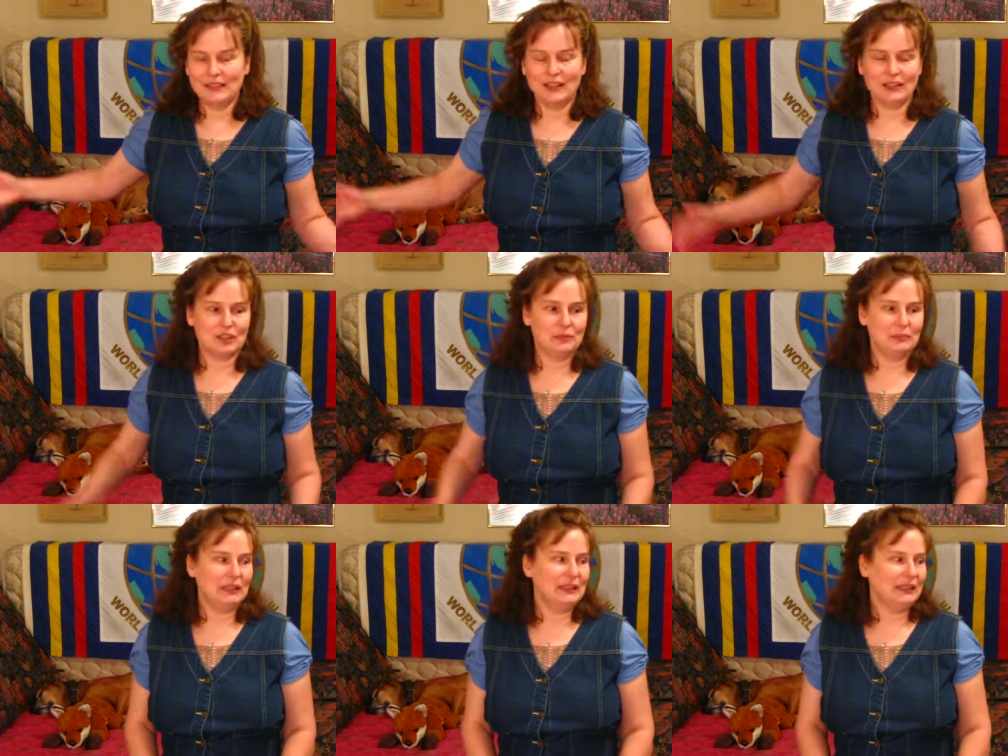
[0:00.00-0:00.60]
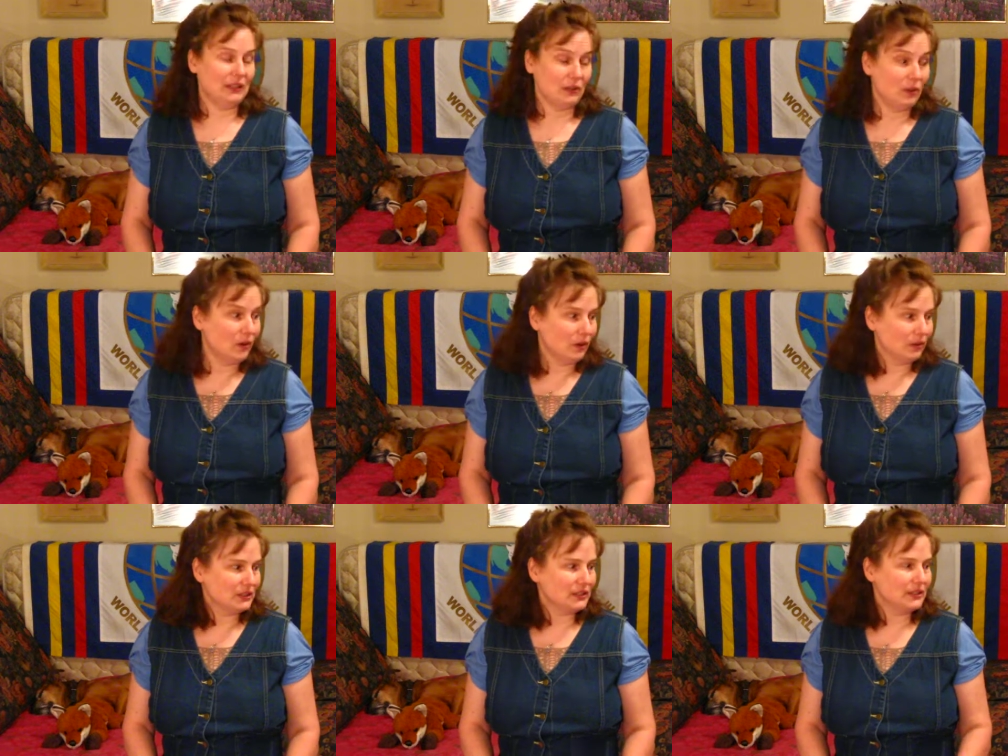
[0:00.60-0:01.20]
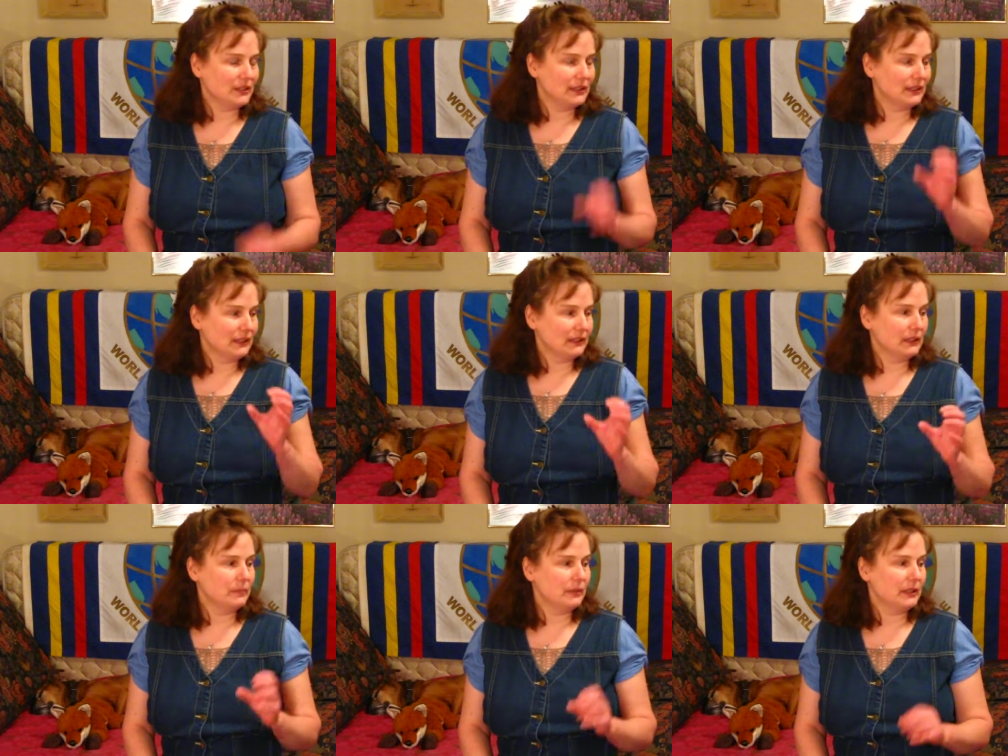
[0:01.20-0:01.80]
completely at all, just a
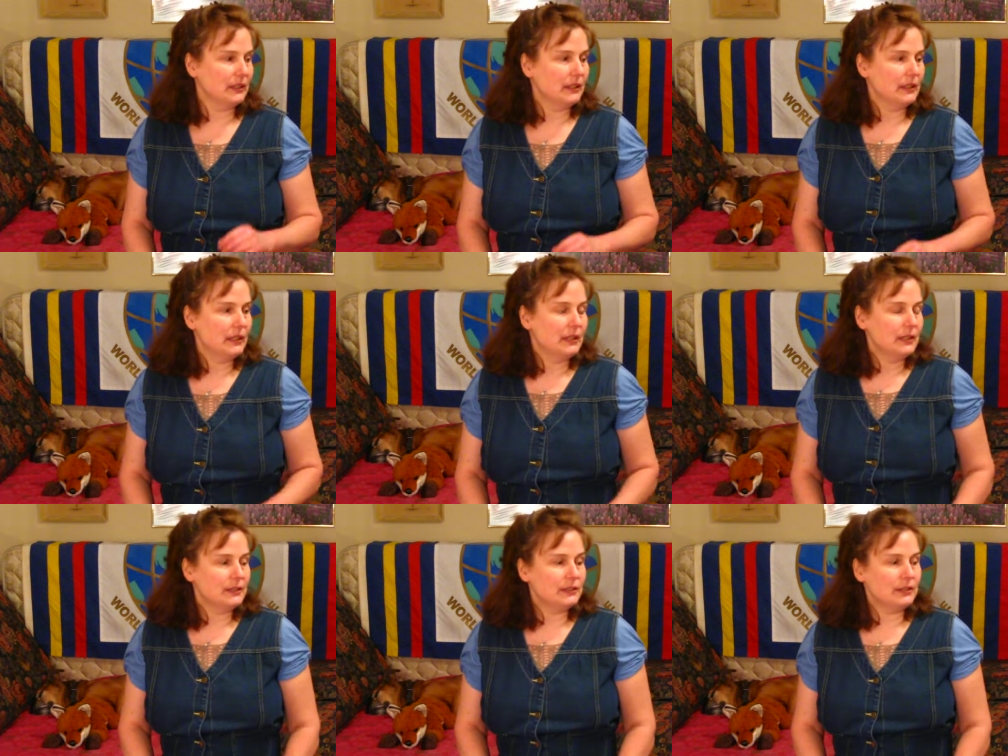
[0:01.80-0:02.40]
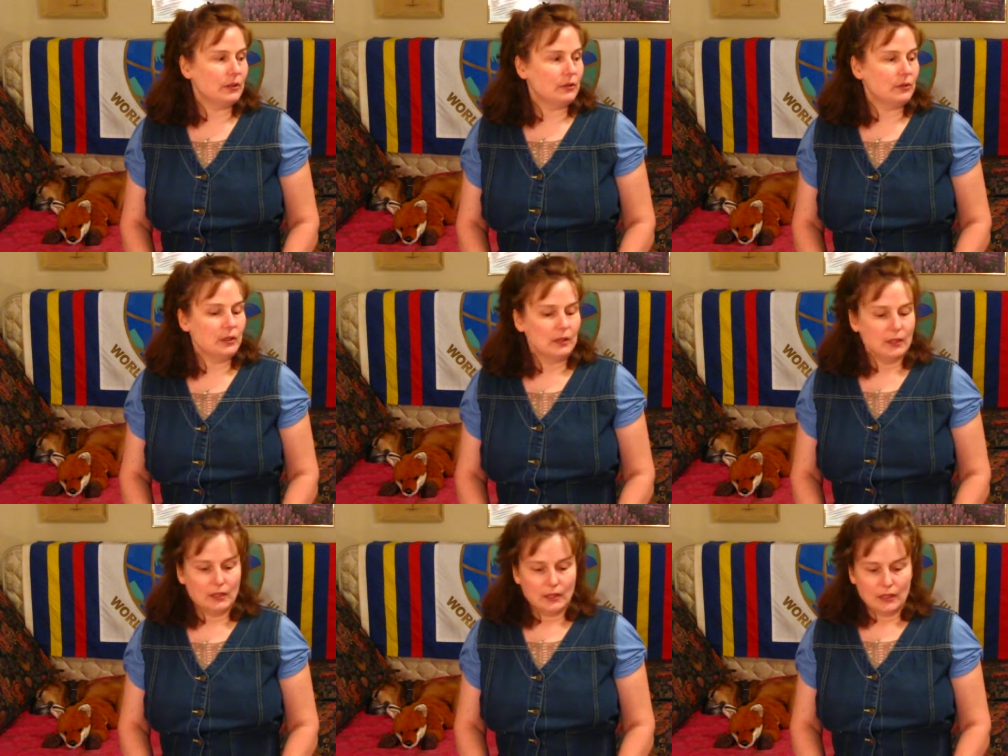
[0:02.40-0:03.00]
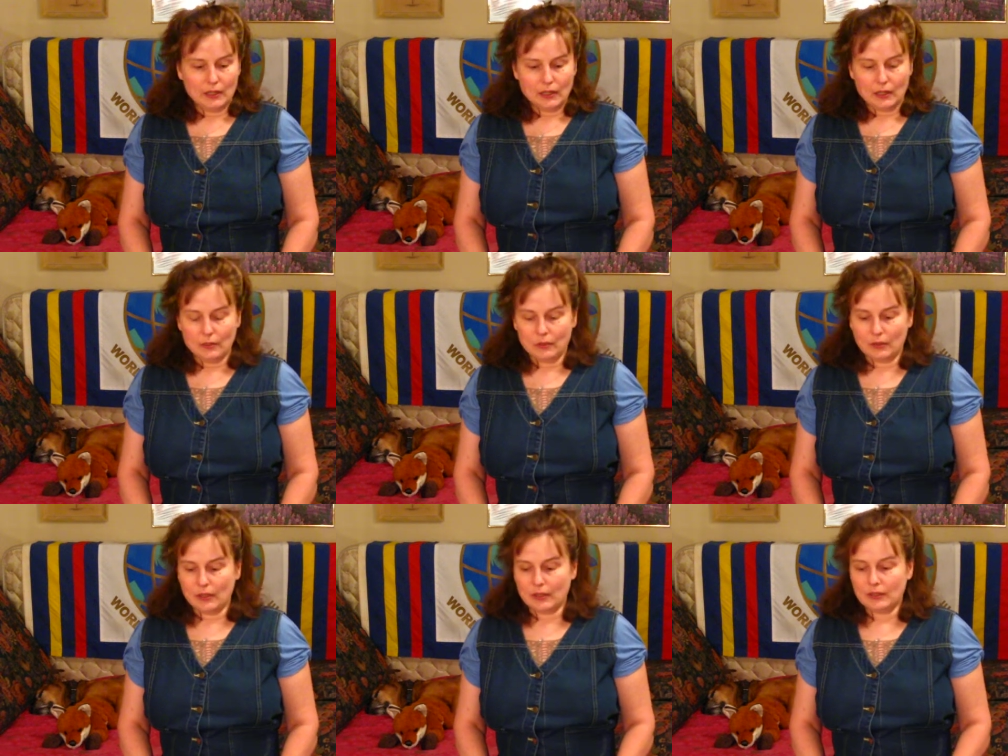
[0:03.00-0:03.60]
little bit. So
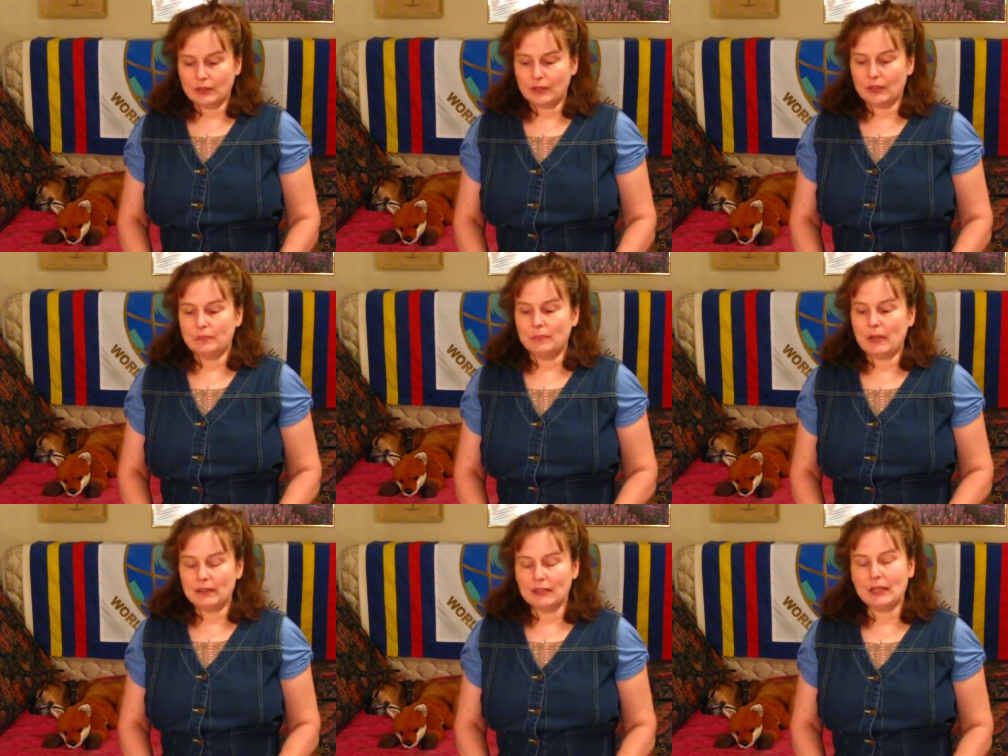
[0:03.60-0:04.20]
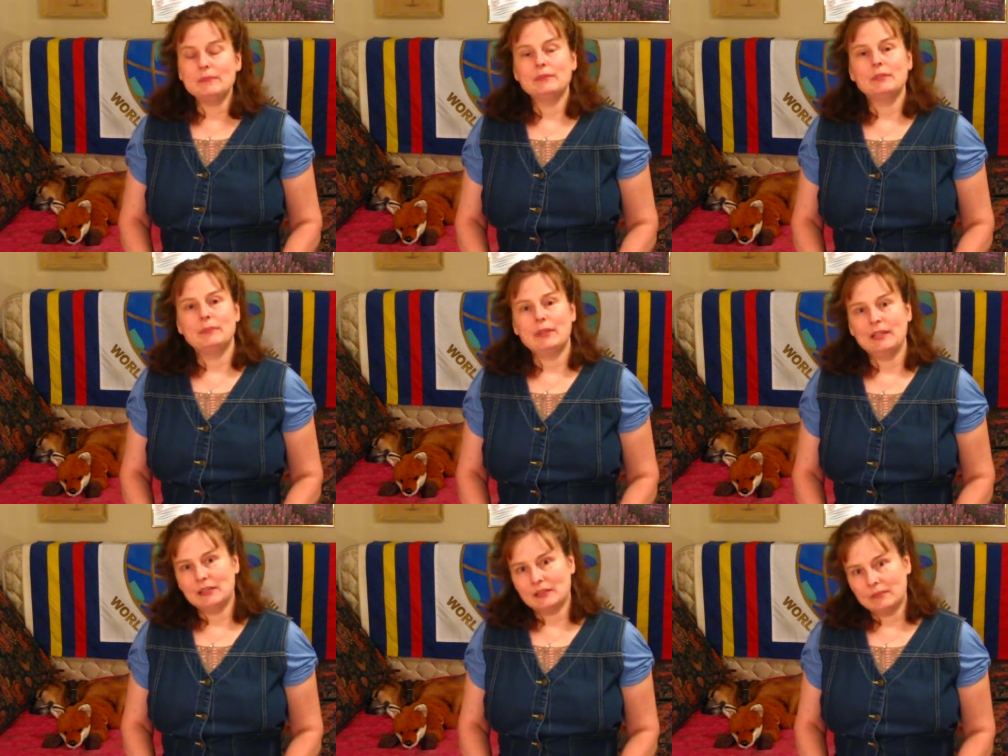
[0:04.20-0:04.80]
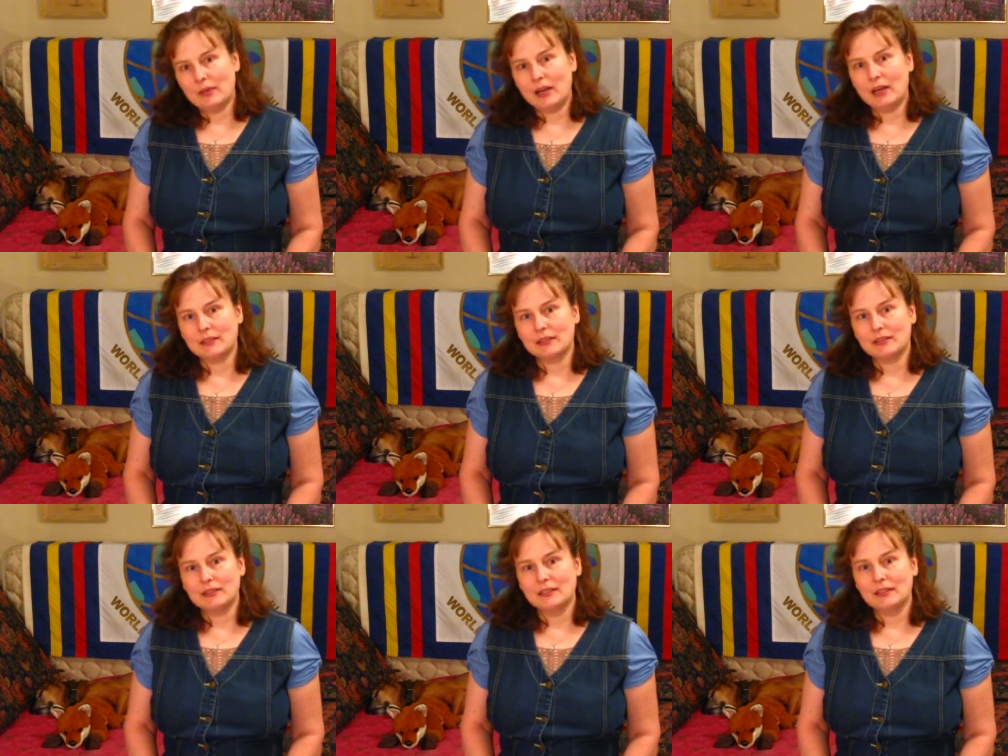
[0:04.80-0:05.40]
the paradigm for peace
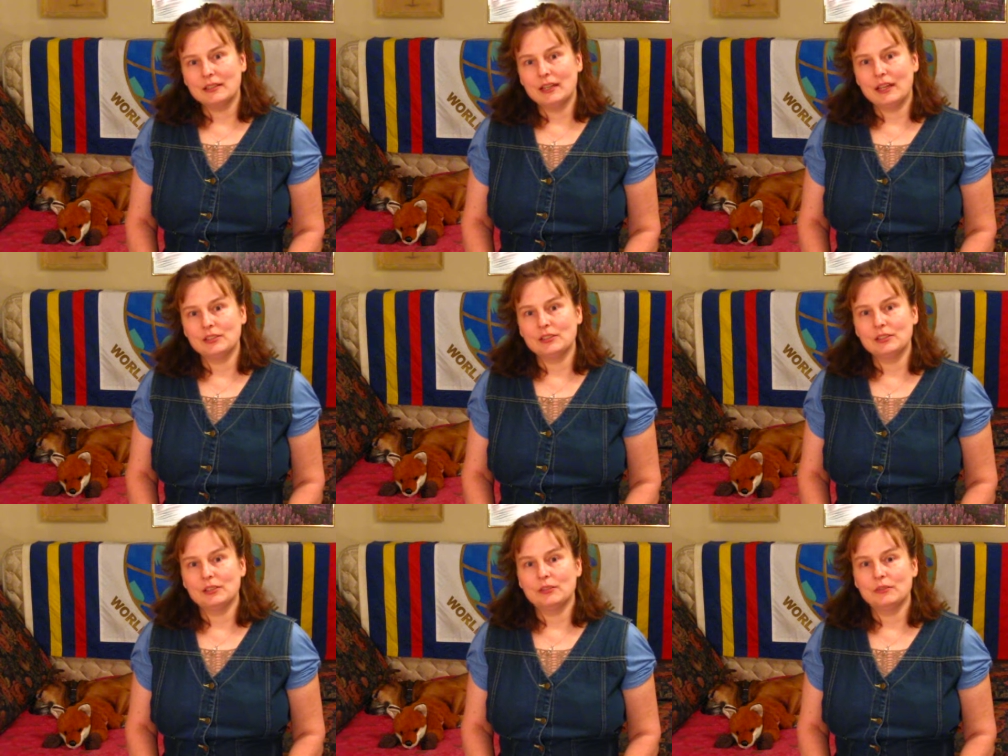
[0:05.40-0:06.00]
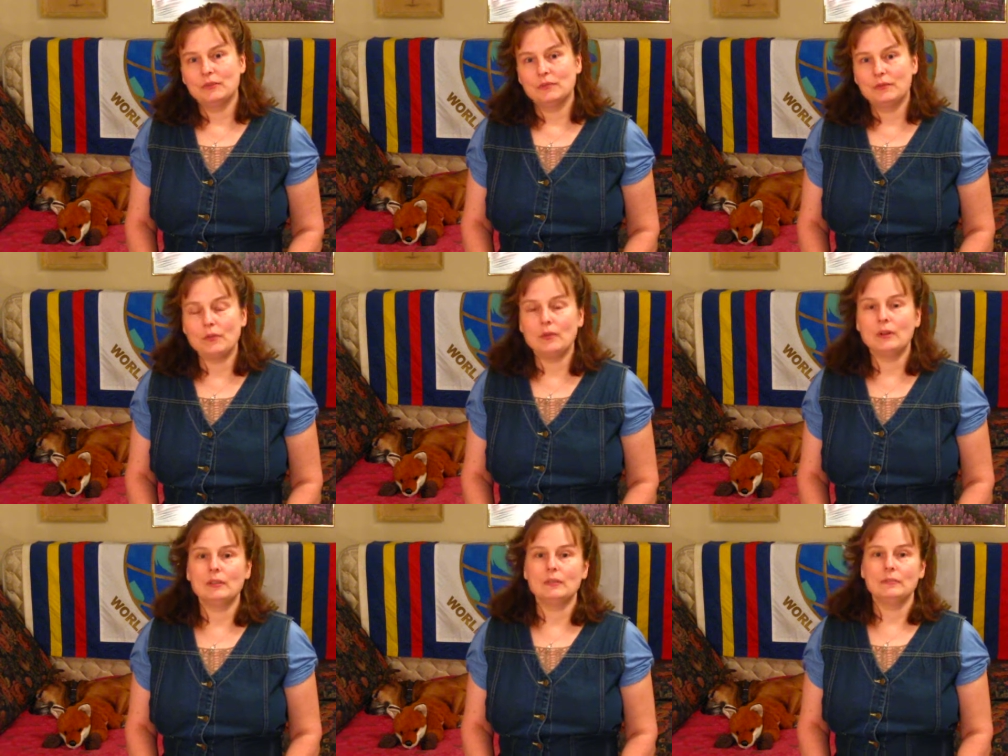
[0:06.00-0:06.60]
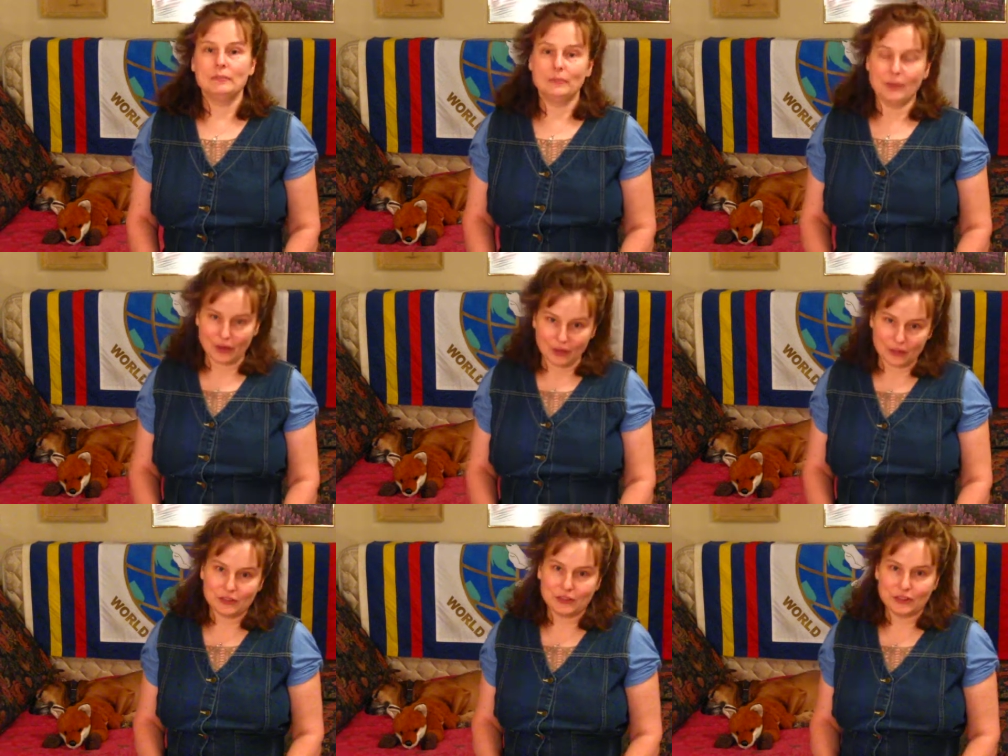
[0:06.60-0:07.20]
model has 4
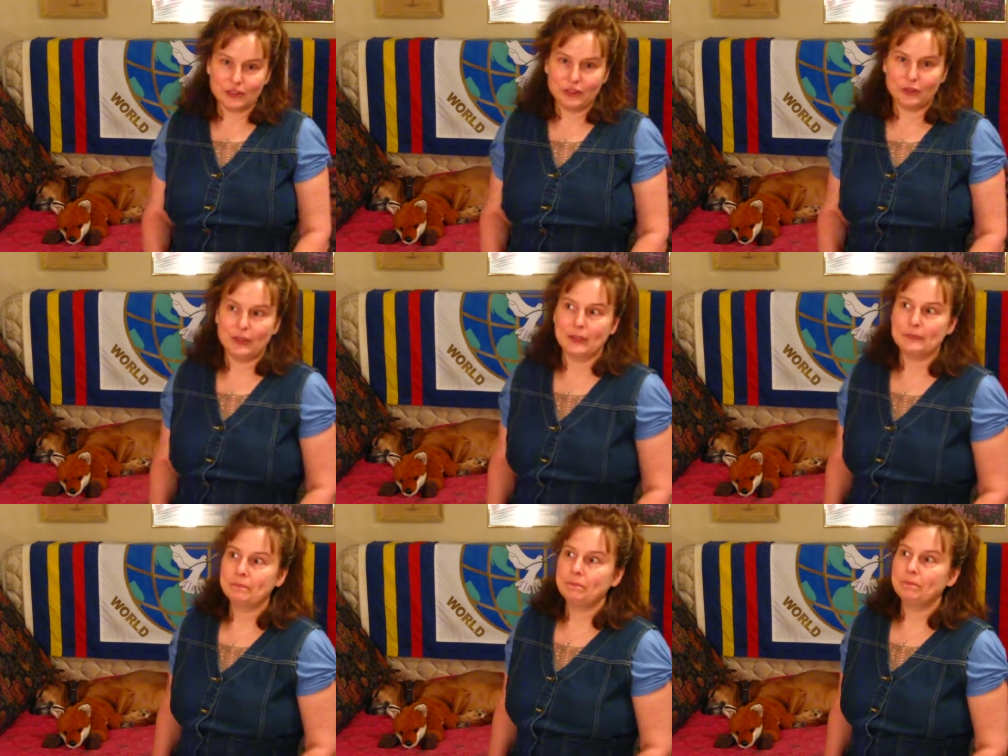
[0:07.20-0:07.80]
parts to it.